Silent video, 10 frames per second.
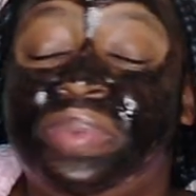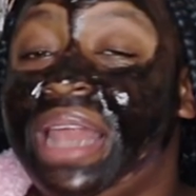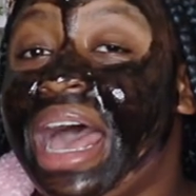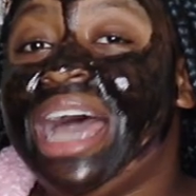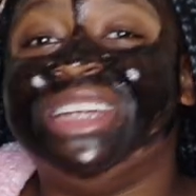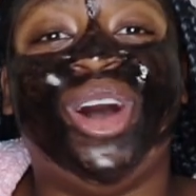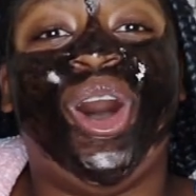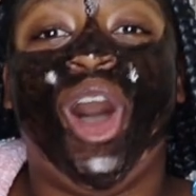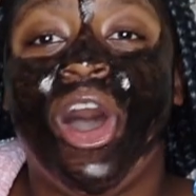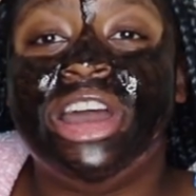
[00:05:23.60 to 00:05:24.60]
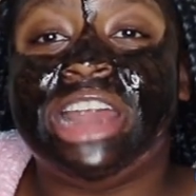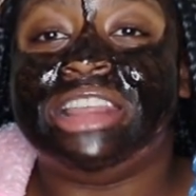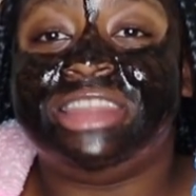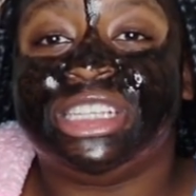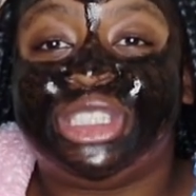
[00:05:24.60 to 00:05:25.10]
Blood
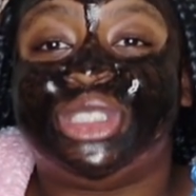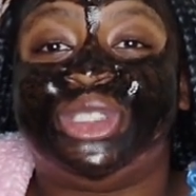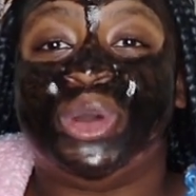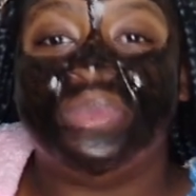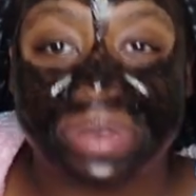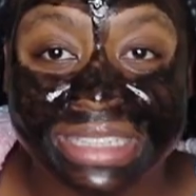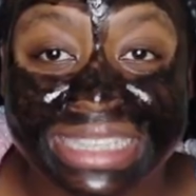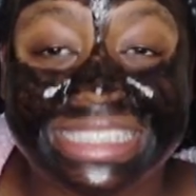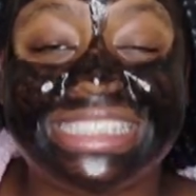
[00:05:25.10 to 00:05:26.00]
on the stupid